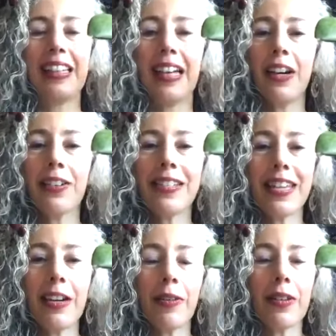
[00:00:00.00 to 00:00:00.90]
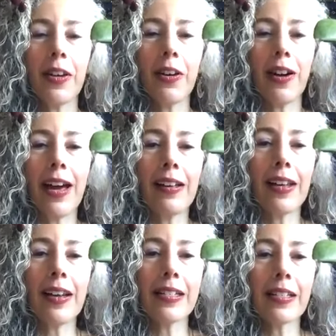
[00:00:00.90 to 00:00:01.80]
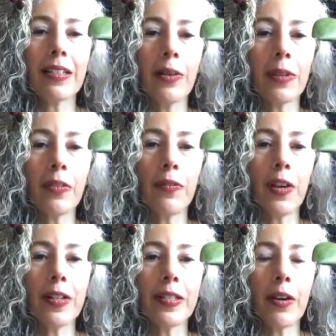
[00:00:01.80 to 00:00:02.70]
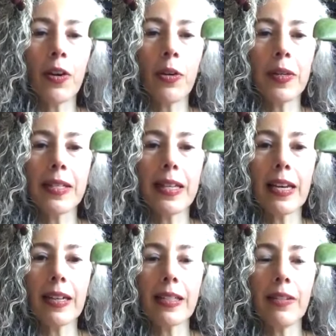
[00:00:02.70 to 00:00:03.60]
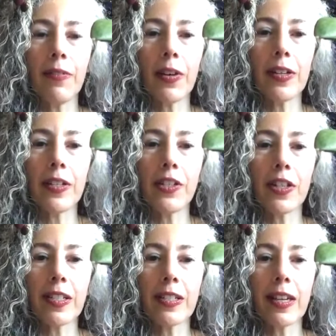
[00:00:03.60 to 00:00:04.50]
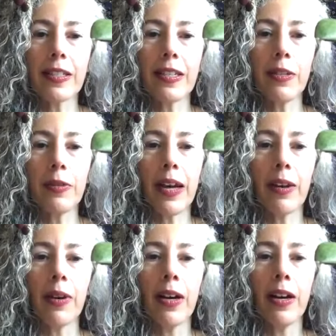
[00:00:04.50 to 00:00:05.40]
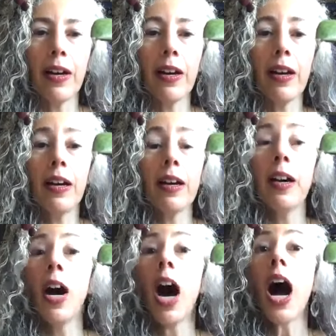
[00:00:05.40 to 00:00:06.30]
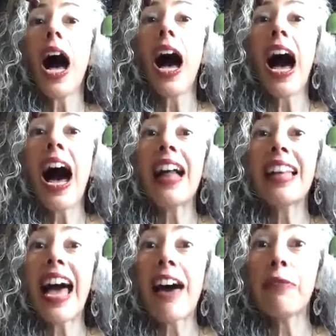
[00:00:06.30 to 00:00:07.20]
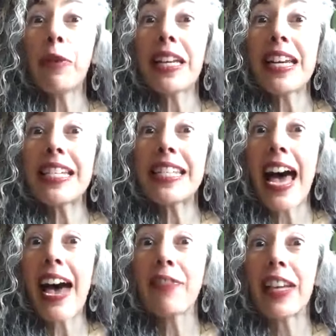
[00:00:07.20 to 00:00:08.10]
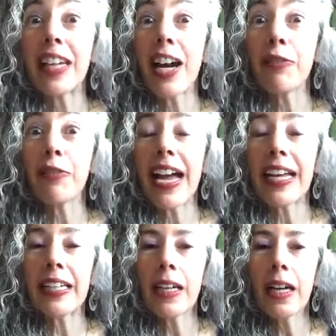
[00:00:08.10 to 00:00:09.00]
They are sacred. They are allies along with the fairies. Now, Herbert is saying, I see fairies just as I see you now. I'll have what he's having, all right?